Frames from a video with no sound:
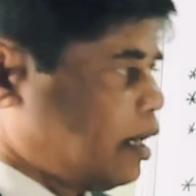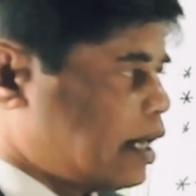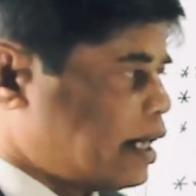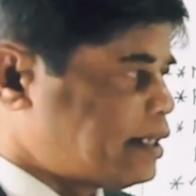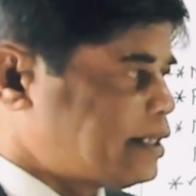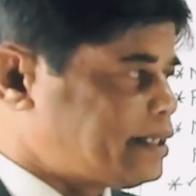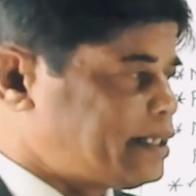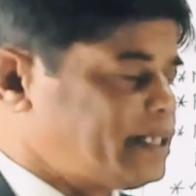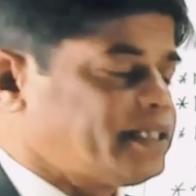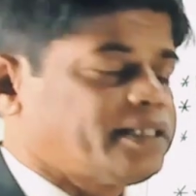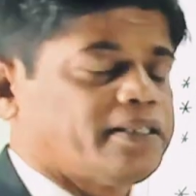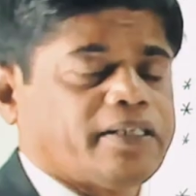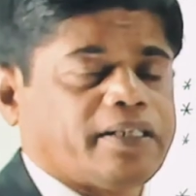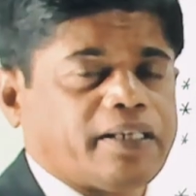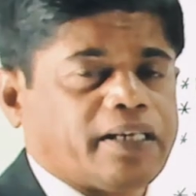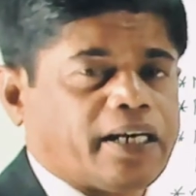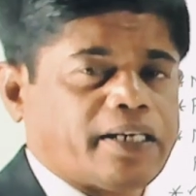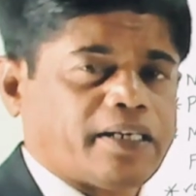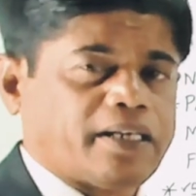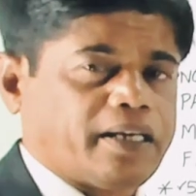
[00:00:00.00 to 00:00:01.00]
And think
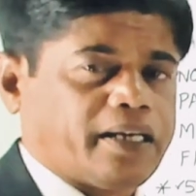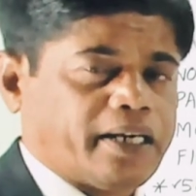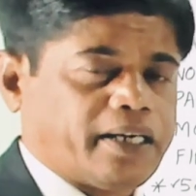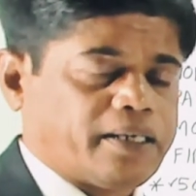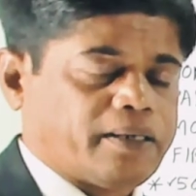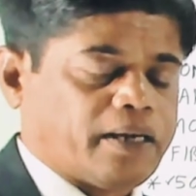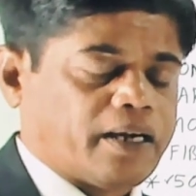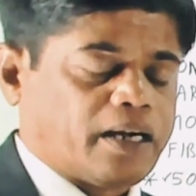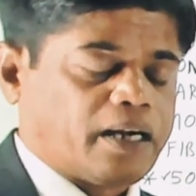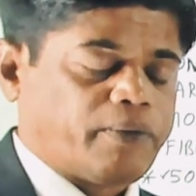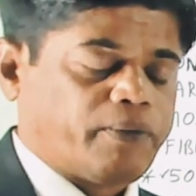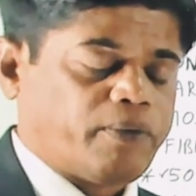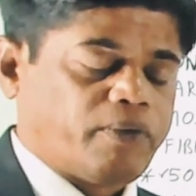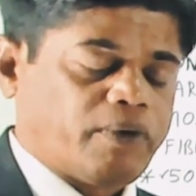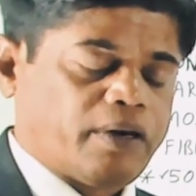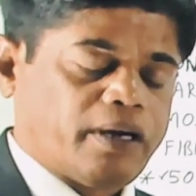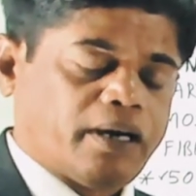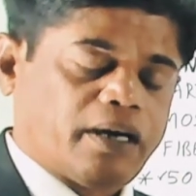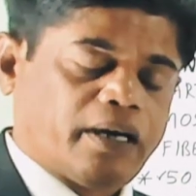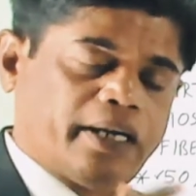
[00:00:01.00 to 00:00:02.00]

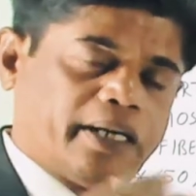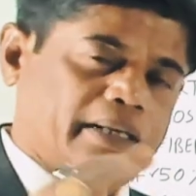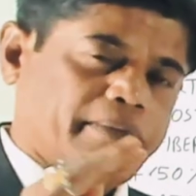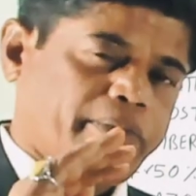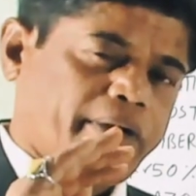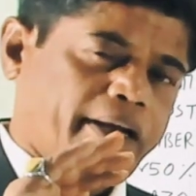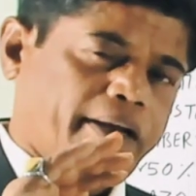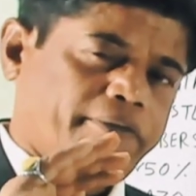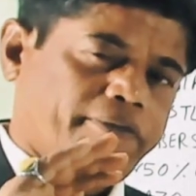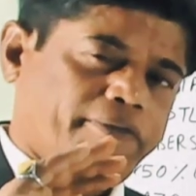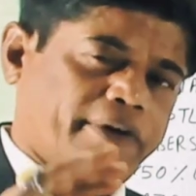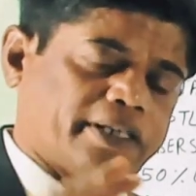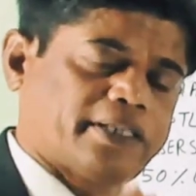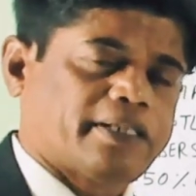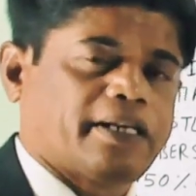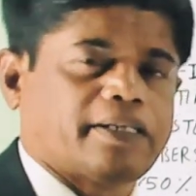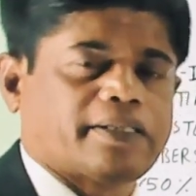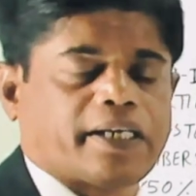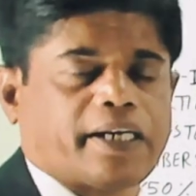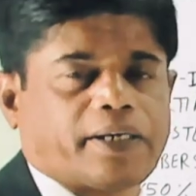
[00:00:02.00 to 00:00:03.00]
in my
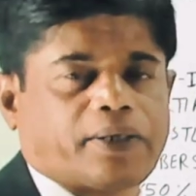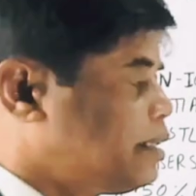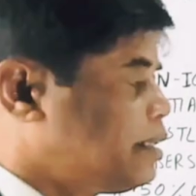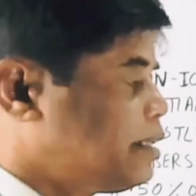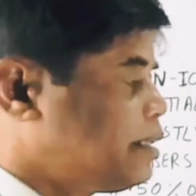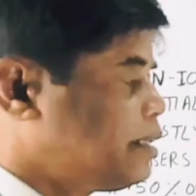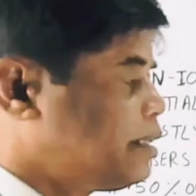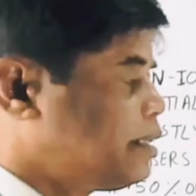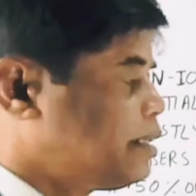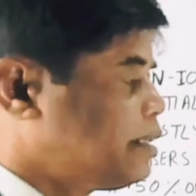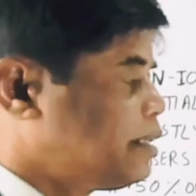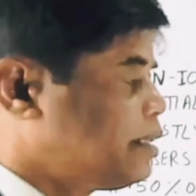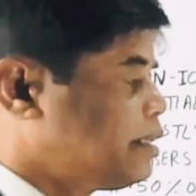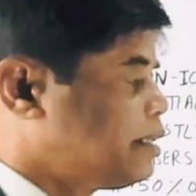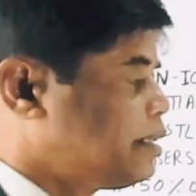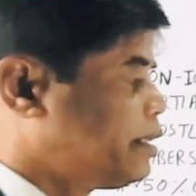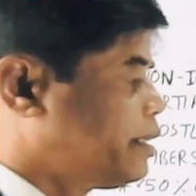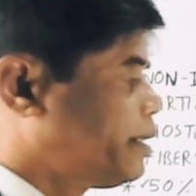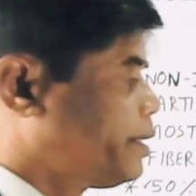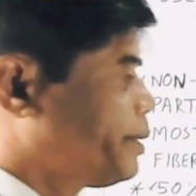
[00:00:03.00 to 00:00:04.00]
first class I told
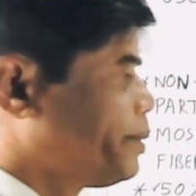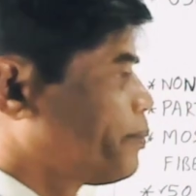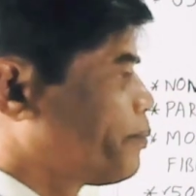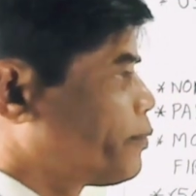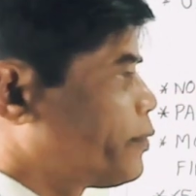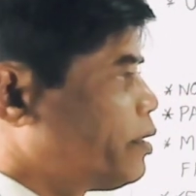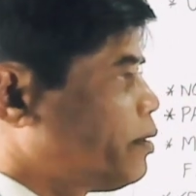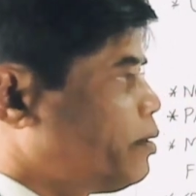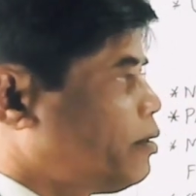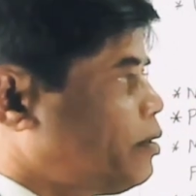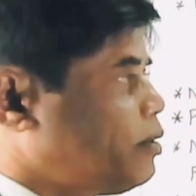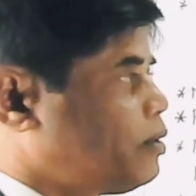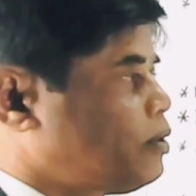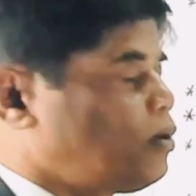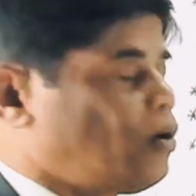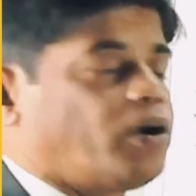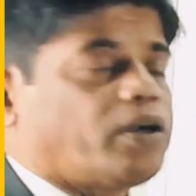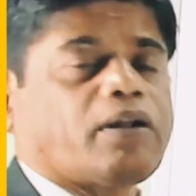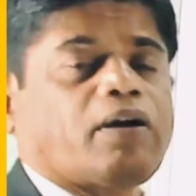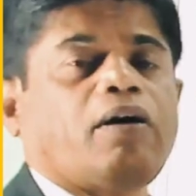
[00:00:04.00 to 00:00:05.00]
uh,
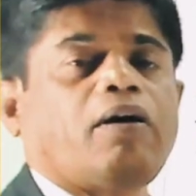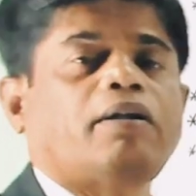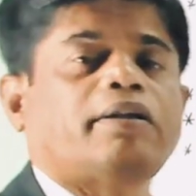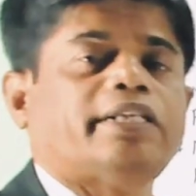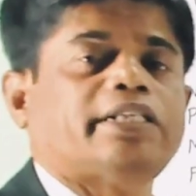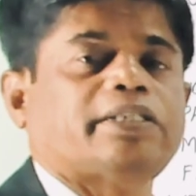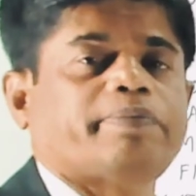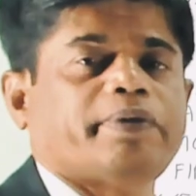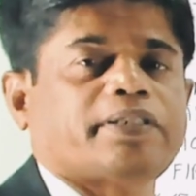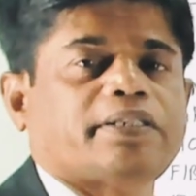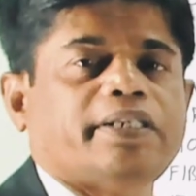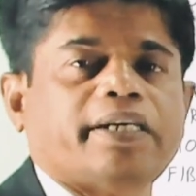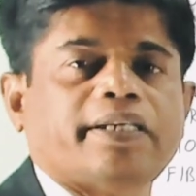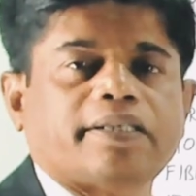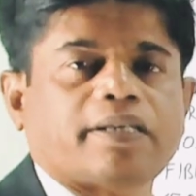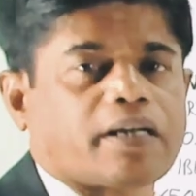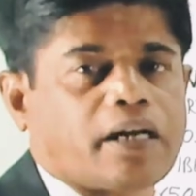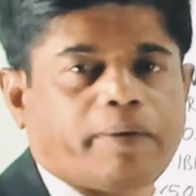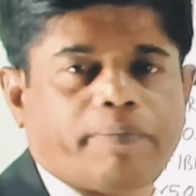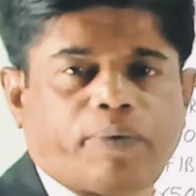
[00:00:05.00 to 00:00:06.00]
not all dispersed dyes
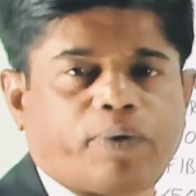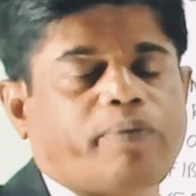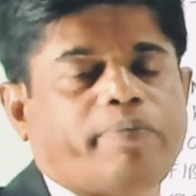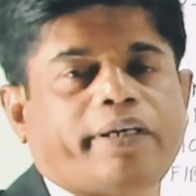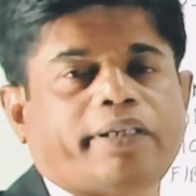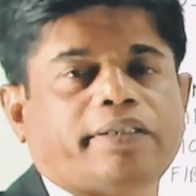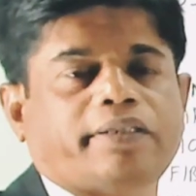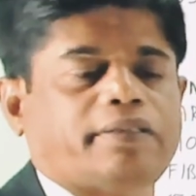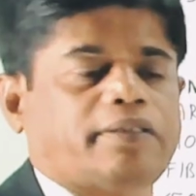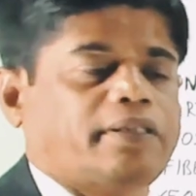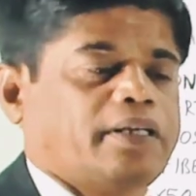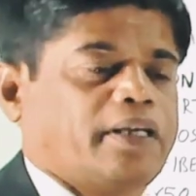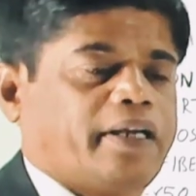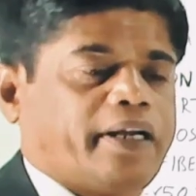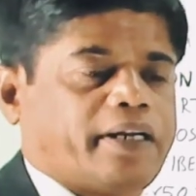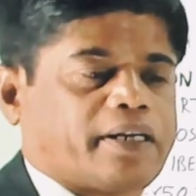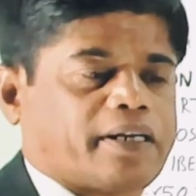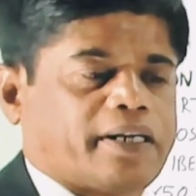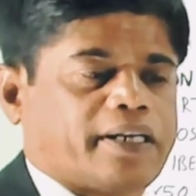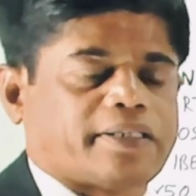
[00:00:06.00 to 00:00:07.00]
are approved by the
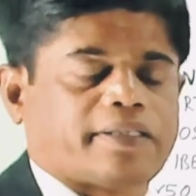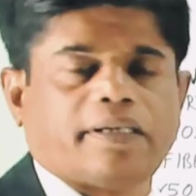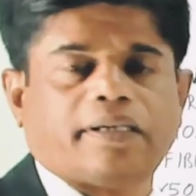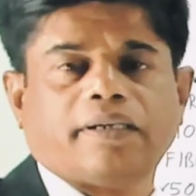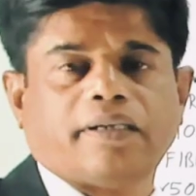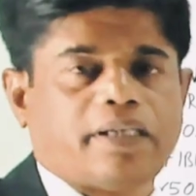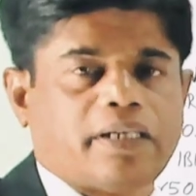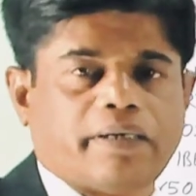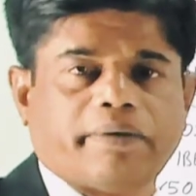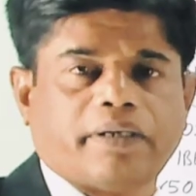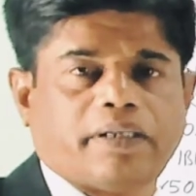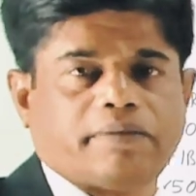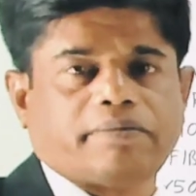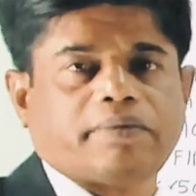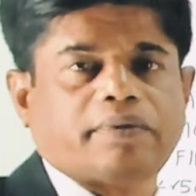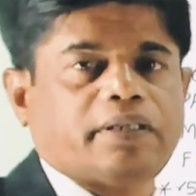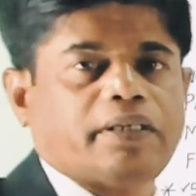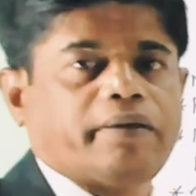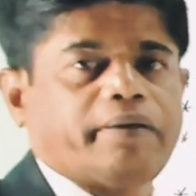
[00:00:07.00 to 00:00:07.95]
international level.